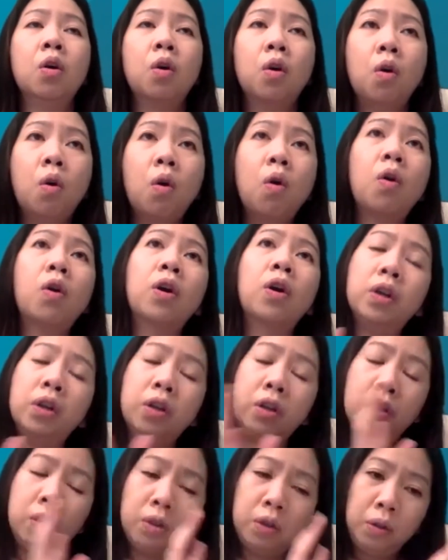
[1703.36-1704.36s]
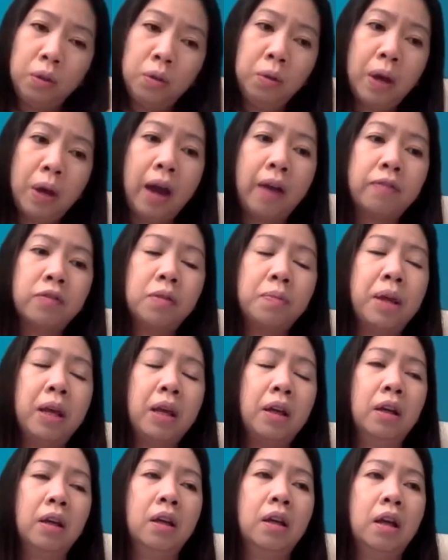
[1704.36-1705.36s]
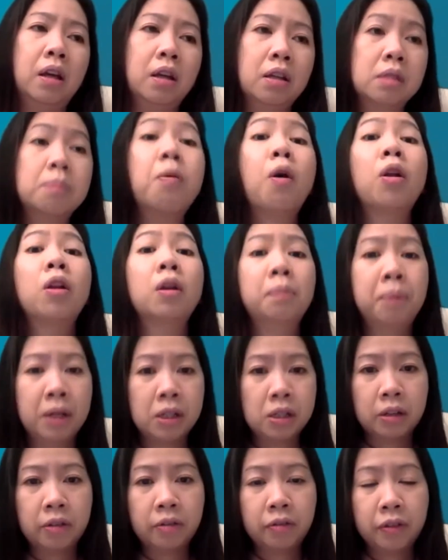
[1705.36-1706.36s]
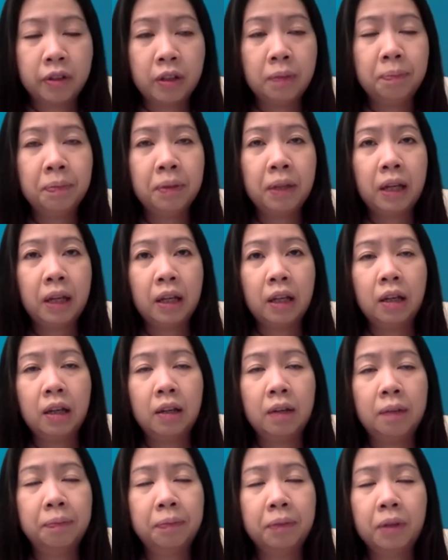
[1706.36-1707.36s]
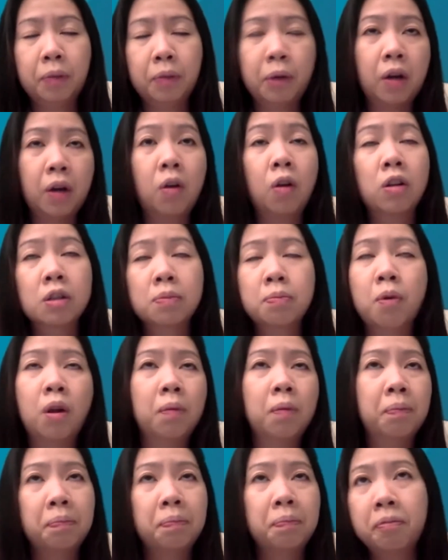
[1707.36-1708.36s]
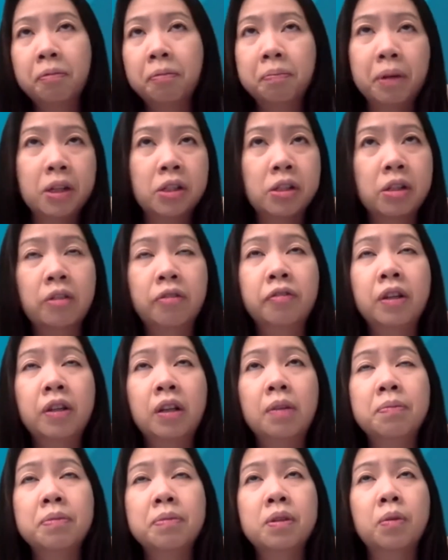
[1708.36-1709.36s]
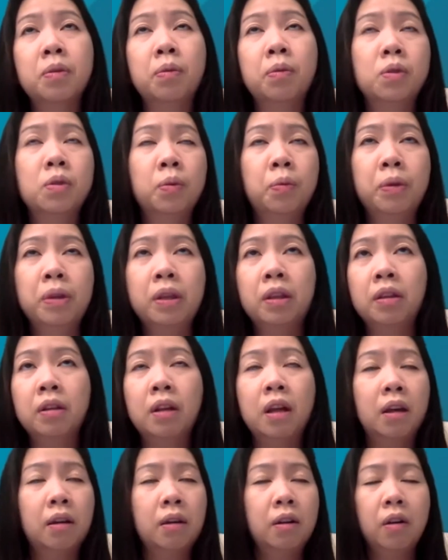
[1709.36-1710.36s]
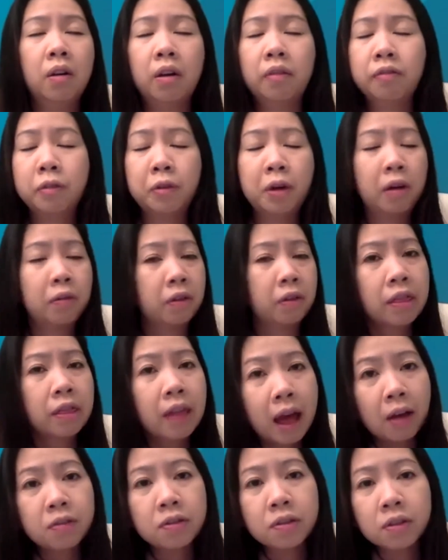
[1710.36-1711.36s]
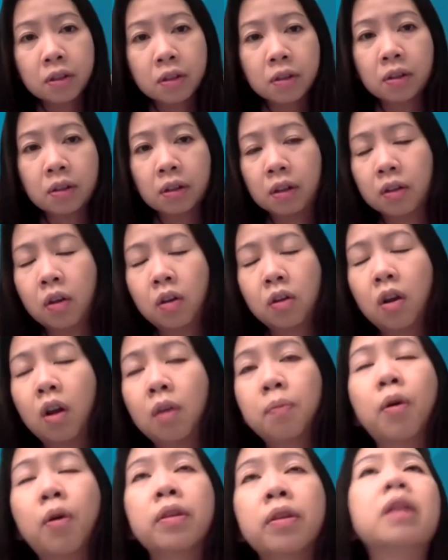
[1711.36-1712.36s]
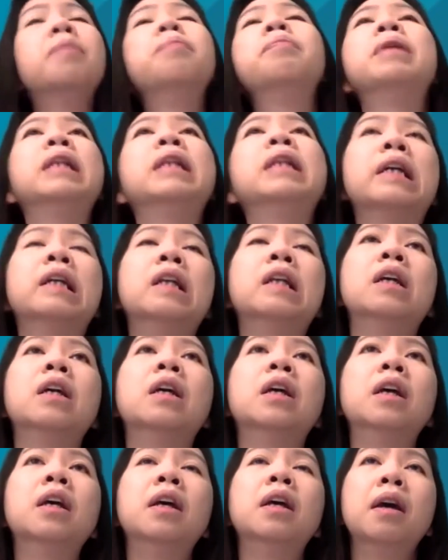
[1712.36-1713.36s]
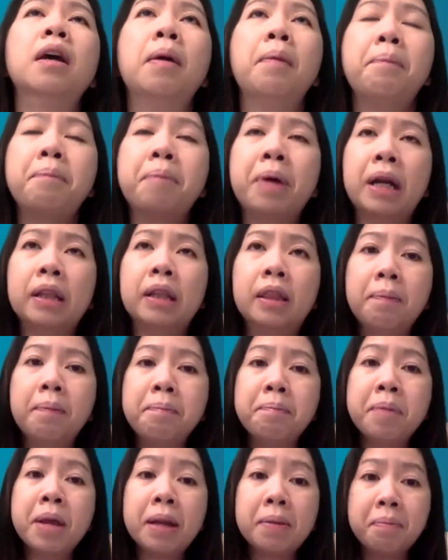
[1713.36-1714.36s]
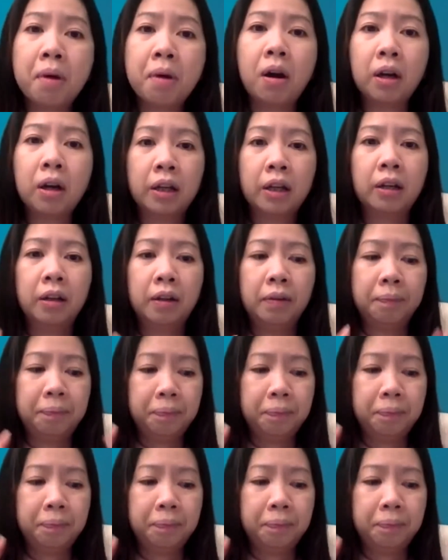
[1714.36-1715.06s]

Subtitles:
or you have to make a smaller budget film, like what I call small budget film. So within a few 100,000, not more than 1 million. But the mid-market